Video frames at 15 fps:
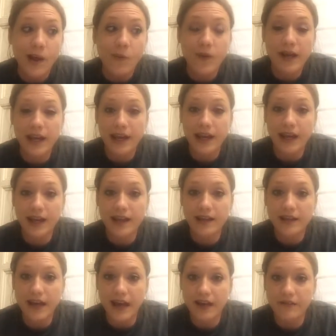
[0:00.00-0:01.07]
we
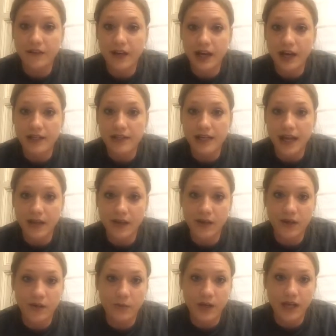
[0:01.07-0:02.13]
can kind of figure out
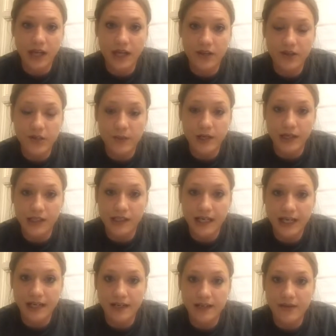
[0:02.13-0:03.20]
together what colors we all need.